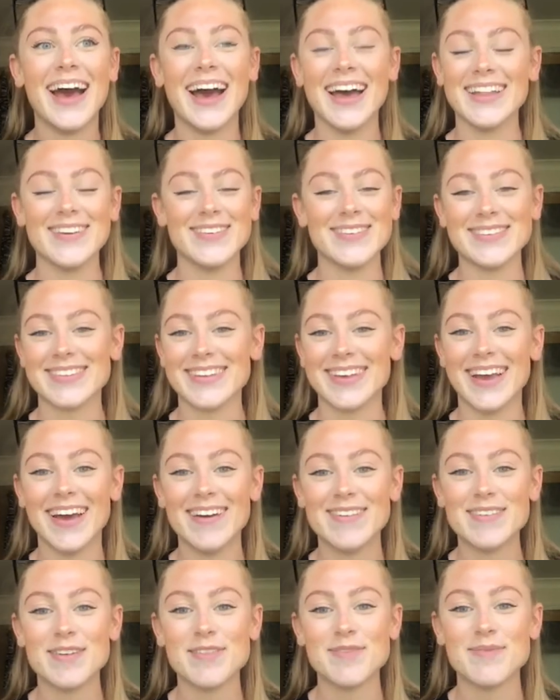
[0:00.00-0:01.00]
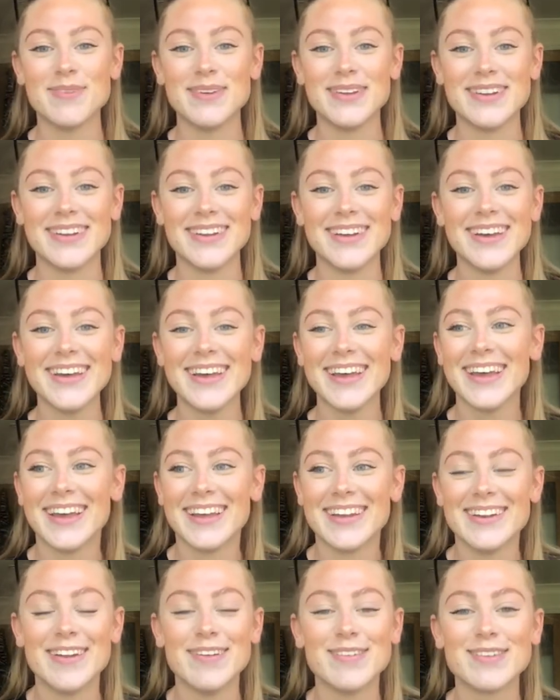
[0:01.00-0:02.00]
and that was it. I've
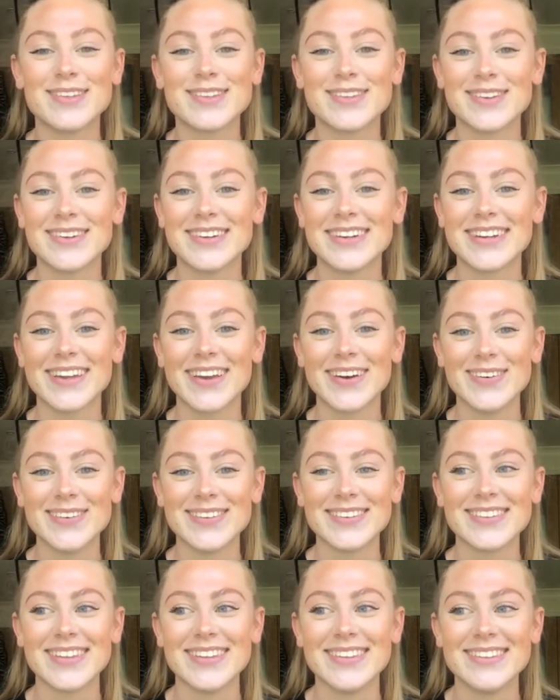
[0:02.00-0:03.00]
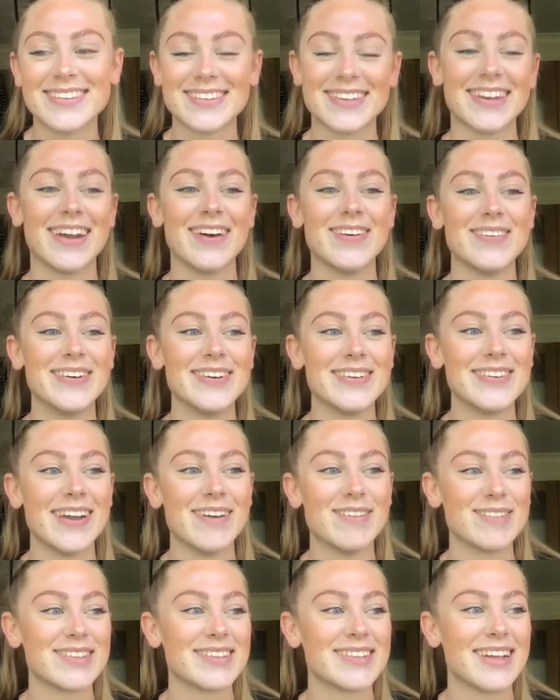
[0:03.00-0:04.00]
never stood in a goal since, and I will
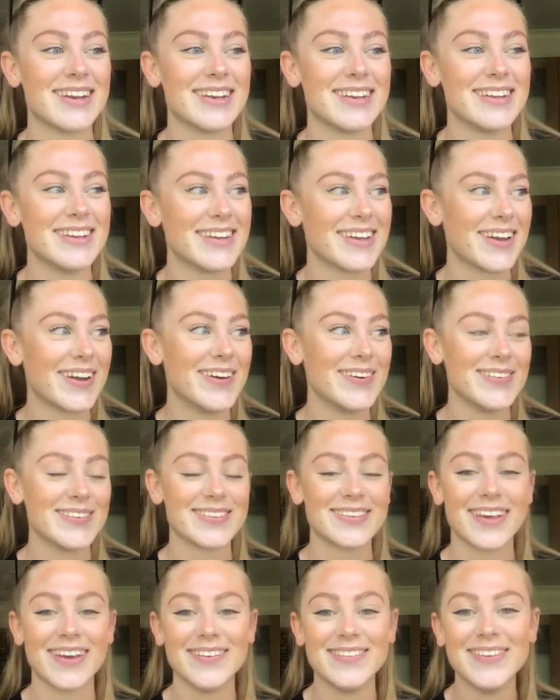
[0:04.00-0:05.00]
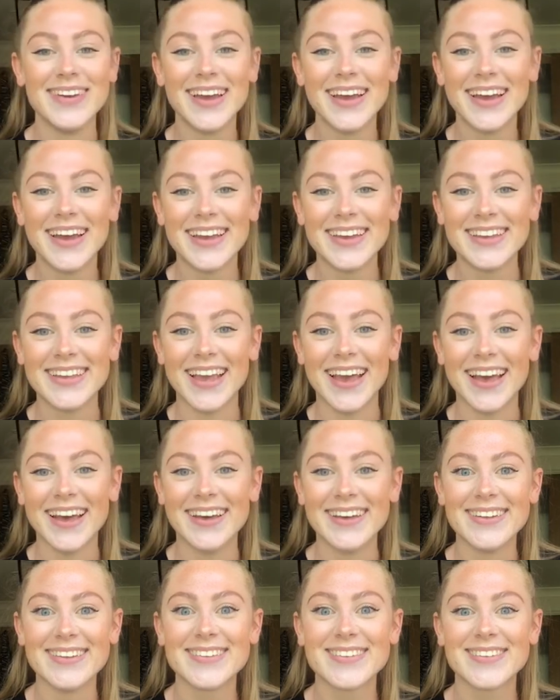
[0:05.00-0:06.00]
never stand in a goal. So, yeah,
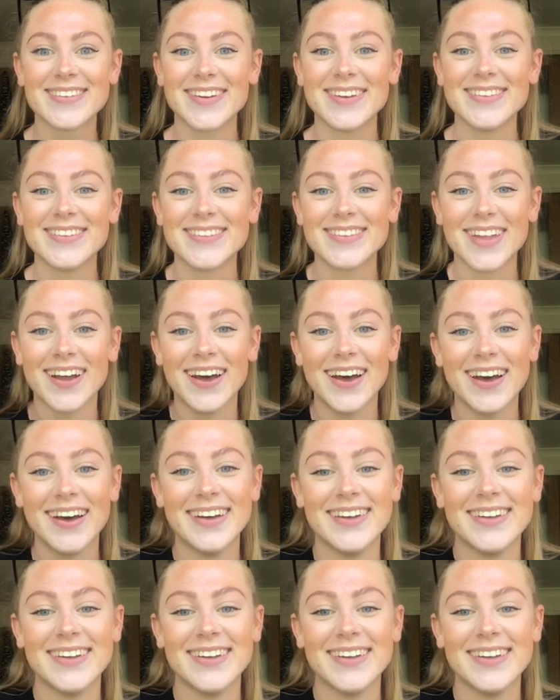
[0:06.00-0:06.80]
strange start.